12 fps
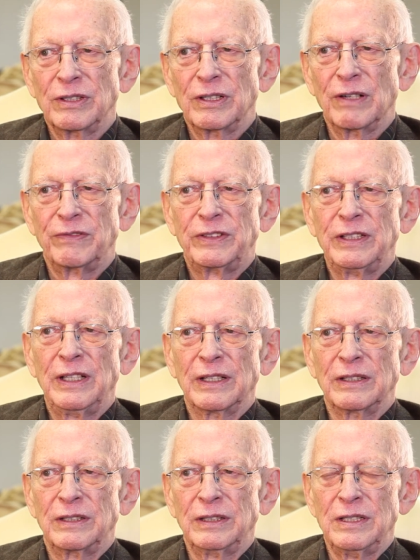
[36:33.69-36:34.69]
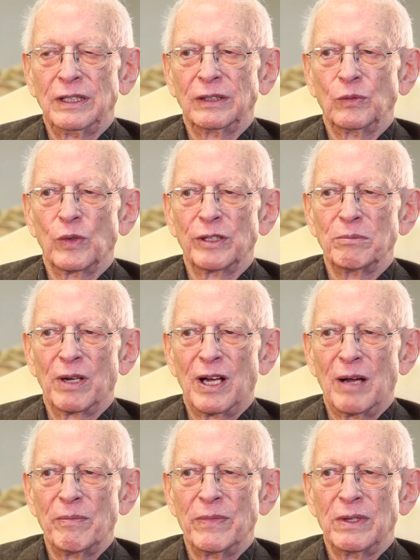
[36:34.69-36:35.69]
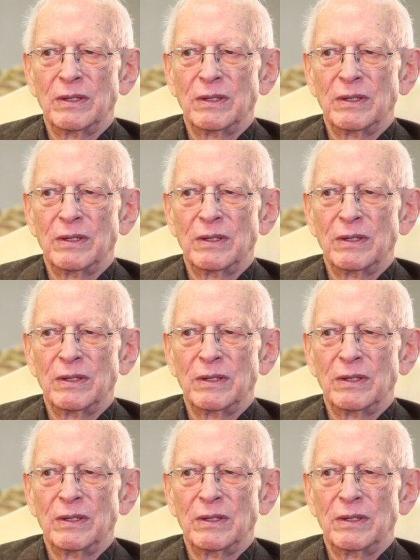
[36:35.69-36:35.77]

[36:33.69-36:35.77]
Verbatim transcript: of TNT in one bomb.